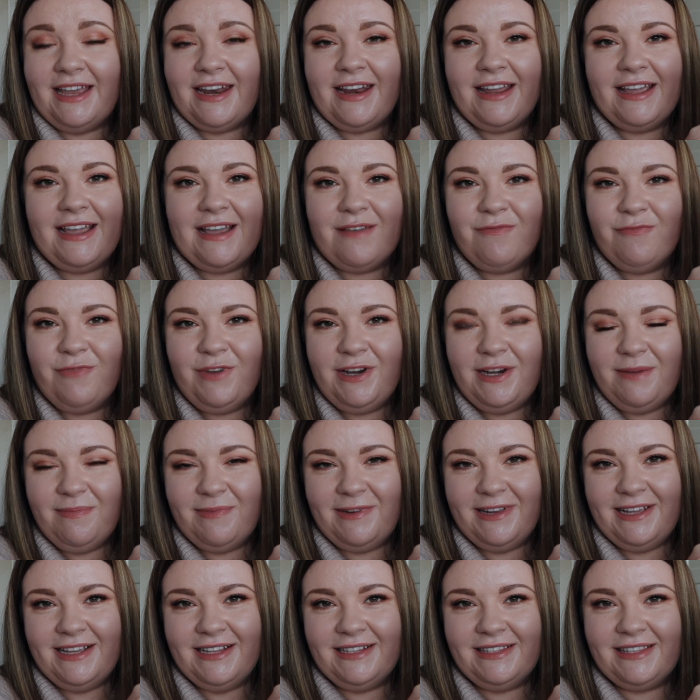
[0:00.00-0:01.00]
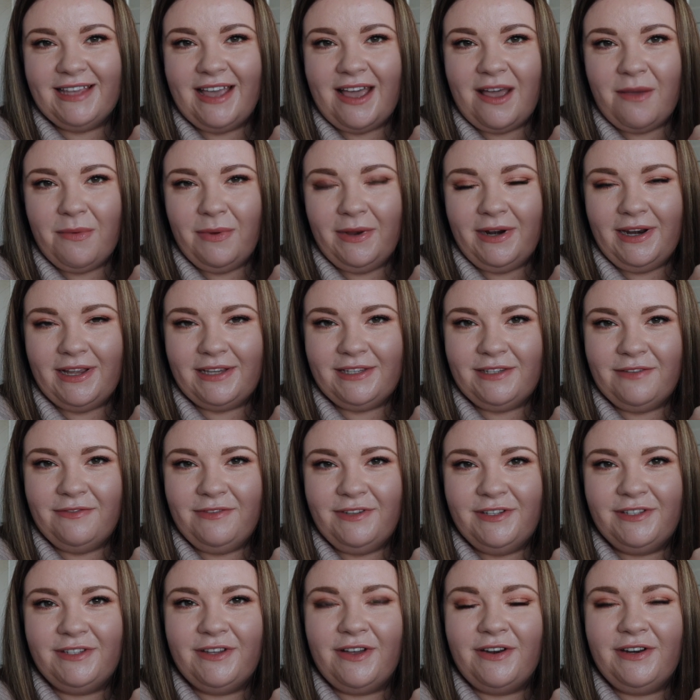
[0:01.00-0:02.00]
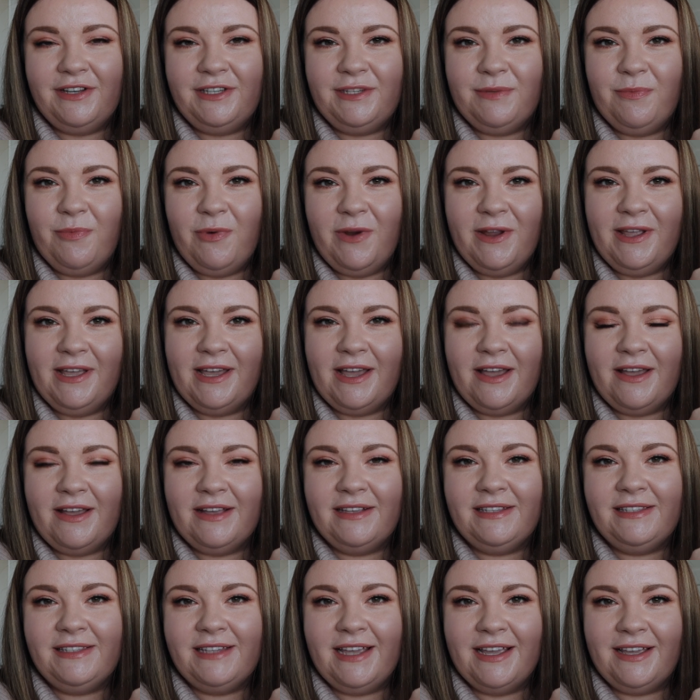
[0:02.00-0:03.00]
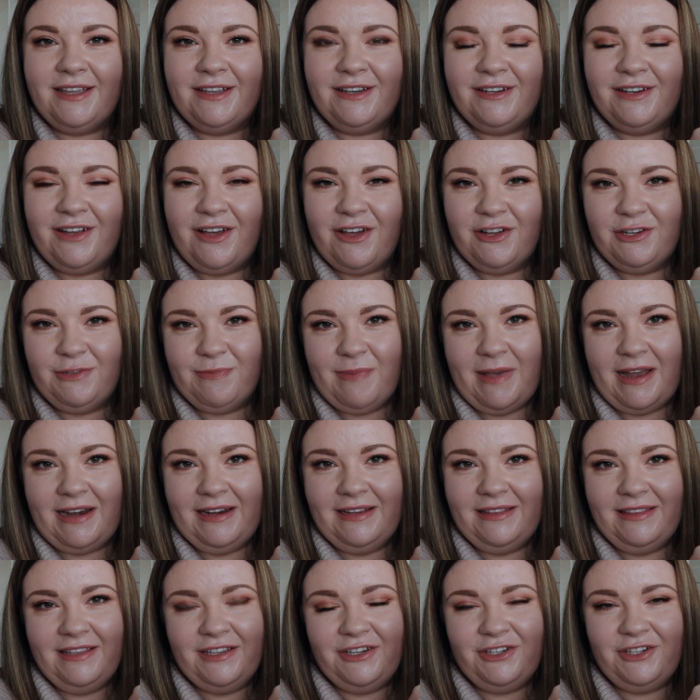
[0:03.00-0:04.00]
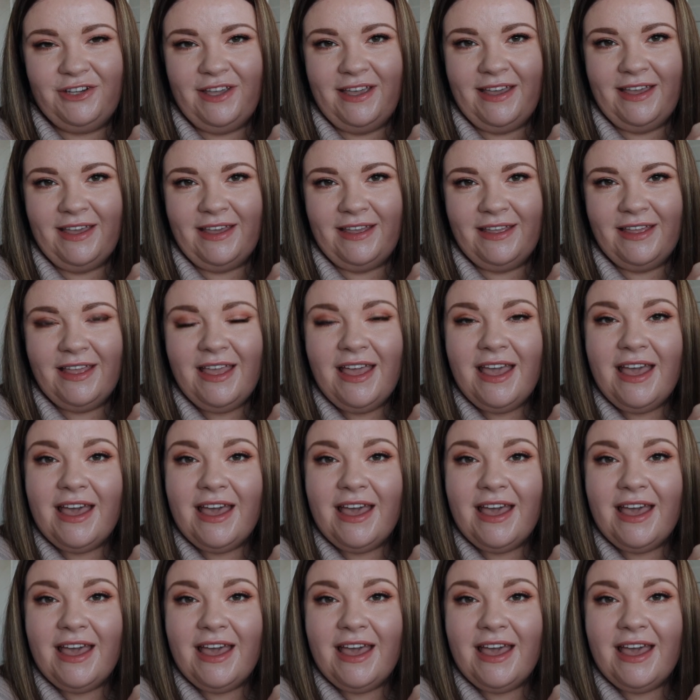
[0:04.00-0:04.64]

and I am really pleased that Hourglass have decided to bring out a second large palette this year.